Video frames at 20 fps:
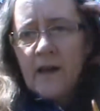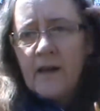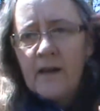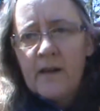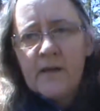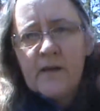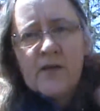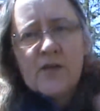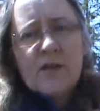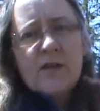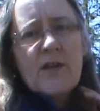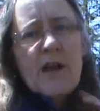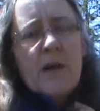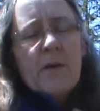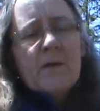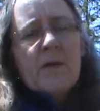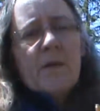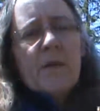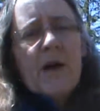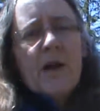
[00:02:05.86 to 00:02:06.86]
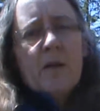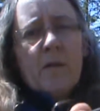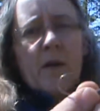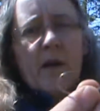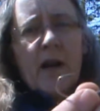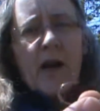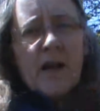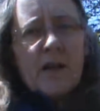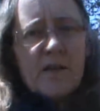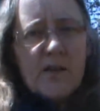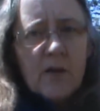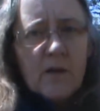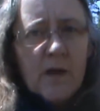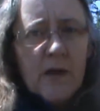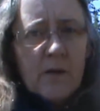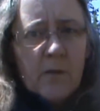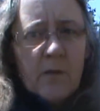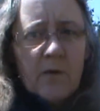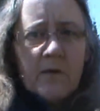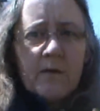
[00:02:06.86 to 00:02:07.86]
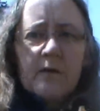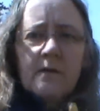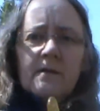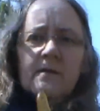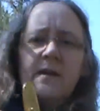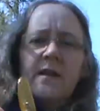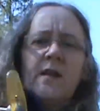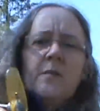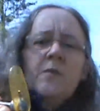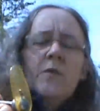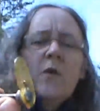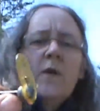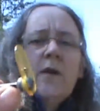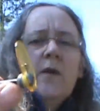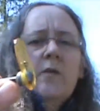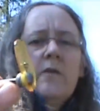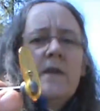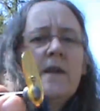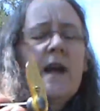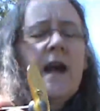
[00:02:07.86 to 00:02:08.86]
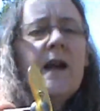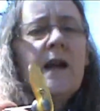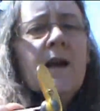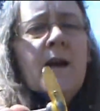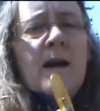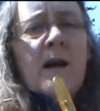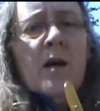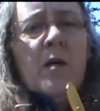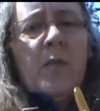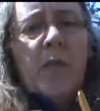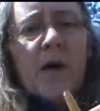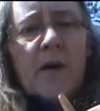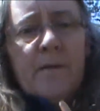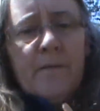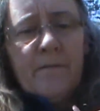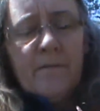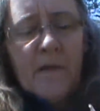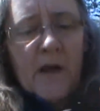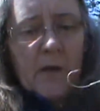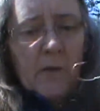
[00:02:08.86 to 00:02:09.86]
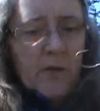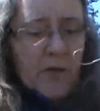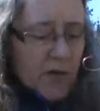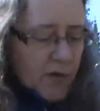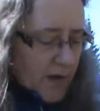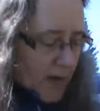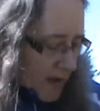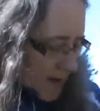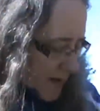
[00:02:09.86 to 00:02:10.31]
I usually tie with a Palomar knot, so I won't keep going over that. But I will show you how to